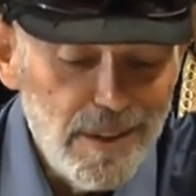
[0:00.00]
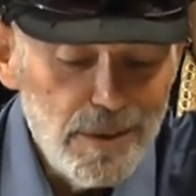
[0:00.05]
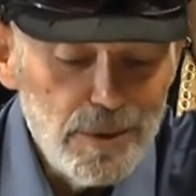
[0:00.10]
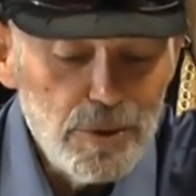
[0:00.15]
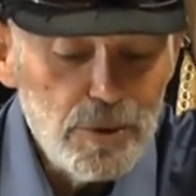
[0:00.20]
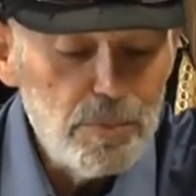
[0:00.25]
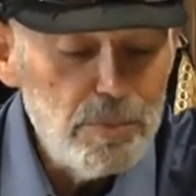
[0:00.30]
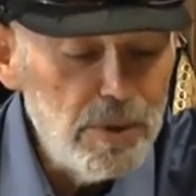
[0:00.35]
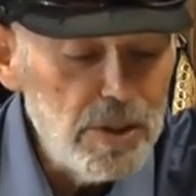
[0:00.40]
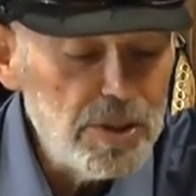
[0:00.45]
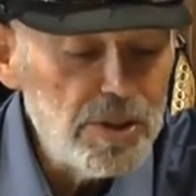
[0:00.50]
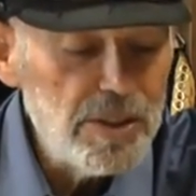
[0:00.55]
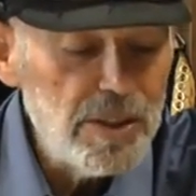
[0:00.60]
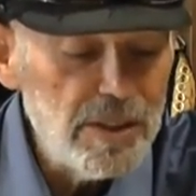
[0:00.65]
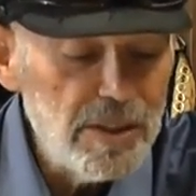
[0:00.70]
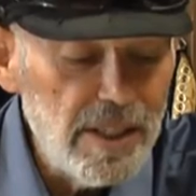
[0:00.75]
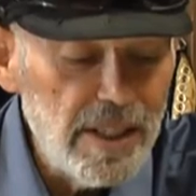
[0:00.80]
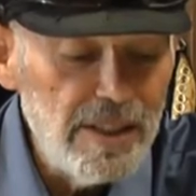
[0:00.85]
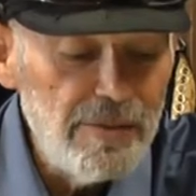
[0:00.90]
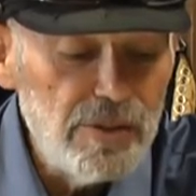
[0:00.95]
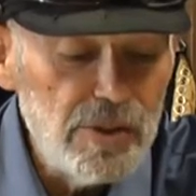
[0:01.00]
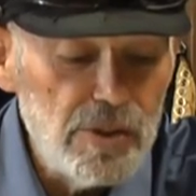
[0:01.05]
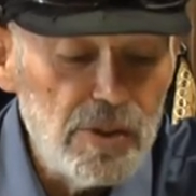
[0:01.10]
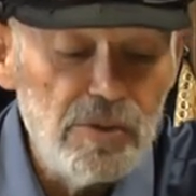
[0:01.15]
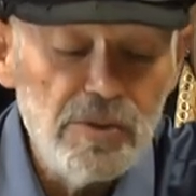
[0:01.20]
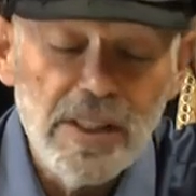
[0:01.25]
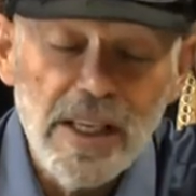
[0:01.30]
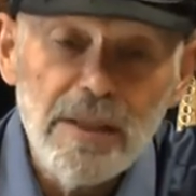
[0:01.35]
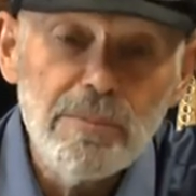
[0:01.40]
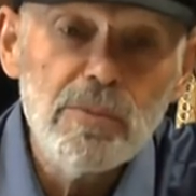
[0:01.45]
whose mission in life is to
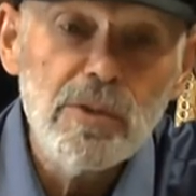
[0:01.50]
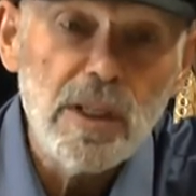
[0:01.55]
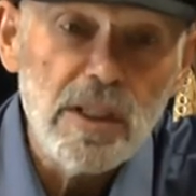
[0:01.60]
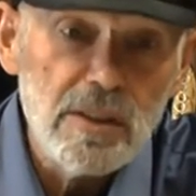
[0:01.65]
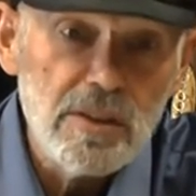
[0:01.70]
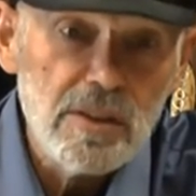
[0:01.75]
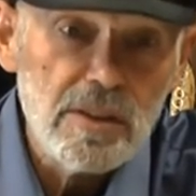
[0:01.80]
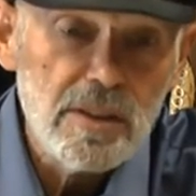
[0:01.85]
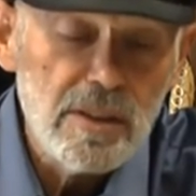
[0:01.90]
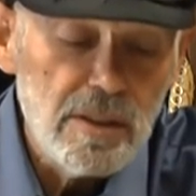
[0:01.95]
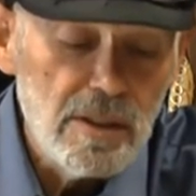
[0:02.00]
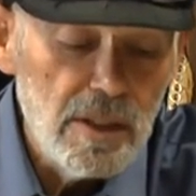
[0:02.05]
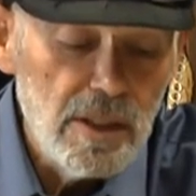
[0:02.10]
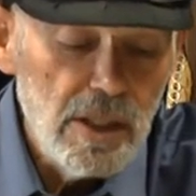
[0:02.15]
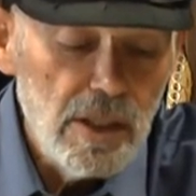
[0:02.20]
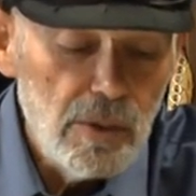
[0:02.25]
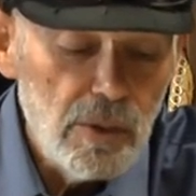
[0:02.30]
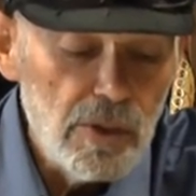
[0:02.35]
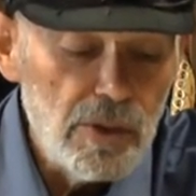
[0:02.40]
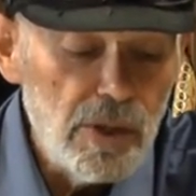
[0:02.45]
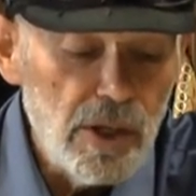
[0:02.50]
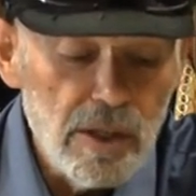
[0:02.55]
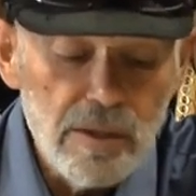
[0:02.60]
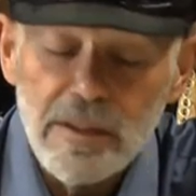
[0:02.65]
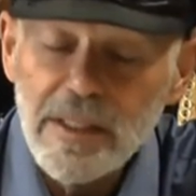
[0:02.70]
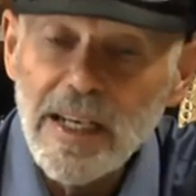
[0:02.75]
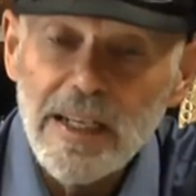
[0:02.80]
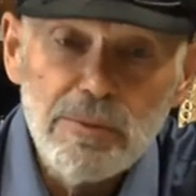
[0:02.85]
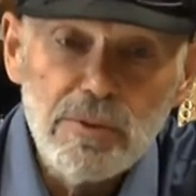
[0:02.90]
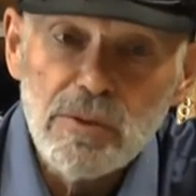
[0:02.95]
tempt us with all
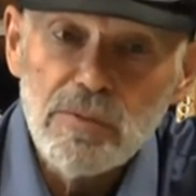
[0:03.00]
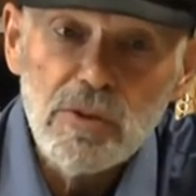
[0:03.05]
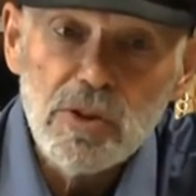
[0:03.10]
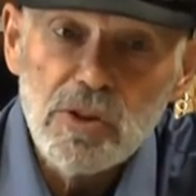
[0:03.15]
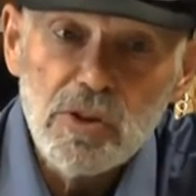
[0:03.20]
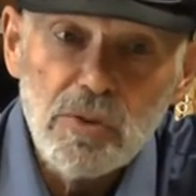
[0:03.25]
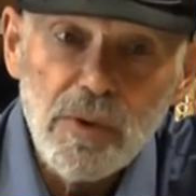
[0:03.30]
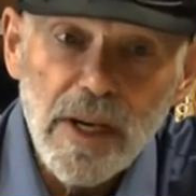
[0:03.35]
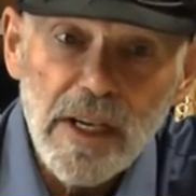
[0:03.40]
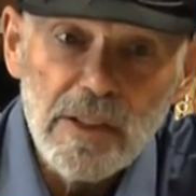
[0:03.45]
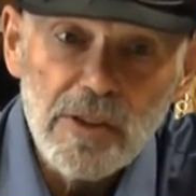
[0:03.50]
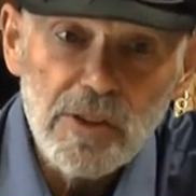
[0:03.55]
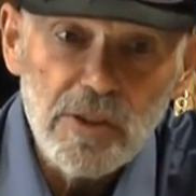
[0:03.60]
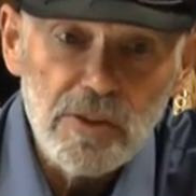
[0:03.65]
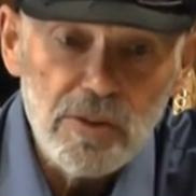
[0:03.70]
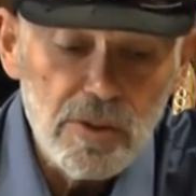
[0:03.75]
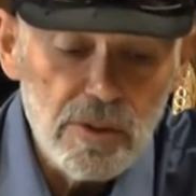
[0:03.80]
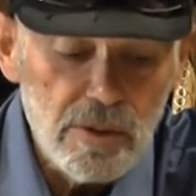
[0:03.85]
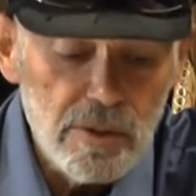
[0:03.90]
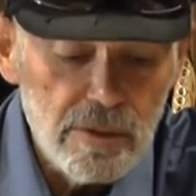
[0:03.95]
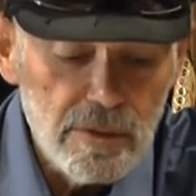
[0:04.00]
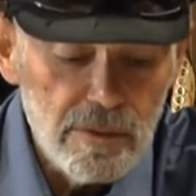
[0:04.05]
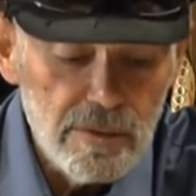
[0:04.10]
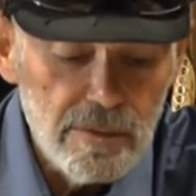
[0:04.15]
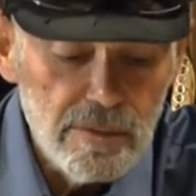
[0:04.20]
types of distractions.